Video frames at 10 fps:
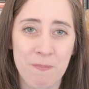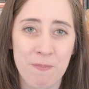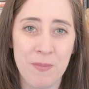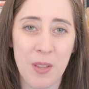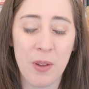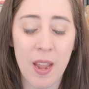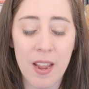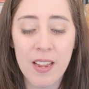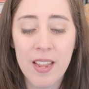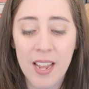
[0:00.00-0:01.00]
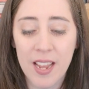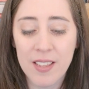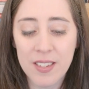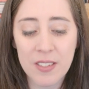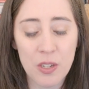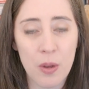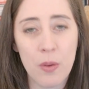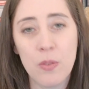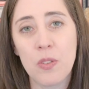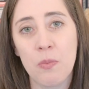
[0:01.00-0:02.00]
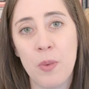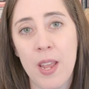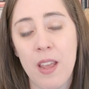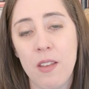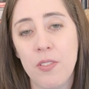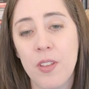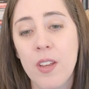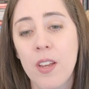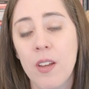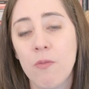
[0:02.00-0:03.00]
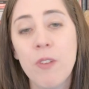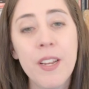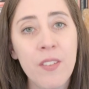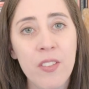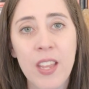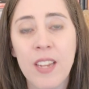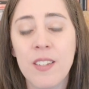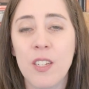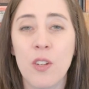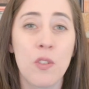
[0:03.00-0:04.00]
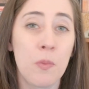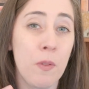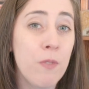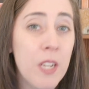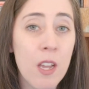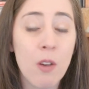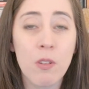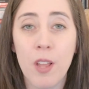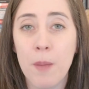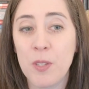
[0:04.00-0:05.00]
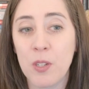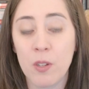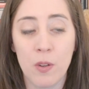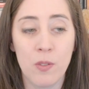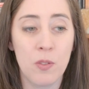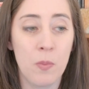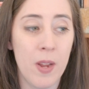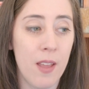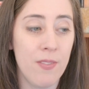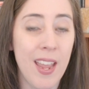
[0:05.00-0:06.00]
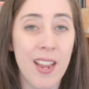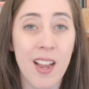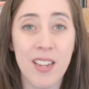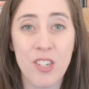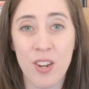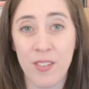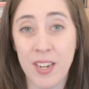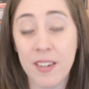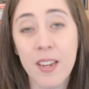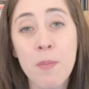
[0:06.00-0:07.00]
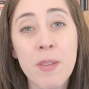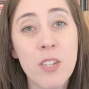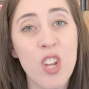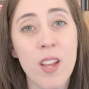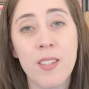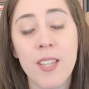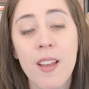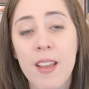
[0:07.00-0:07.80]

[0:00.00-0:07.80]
Okay? And this goes with written things, it goes with video clips, it goes with AI-generated images.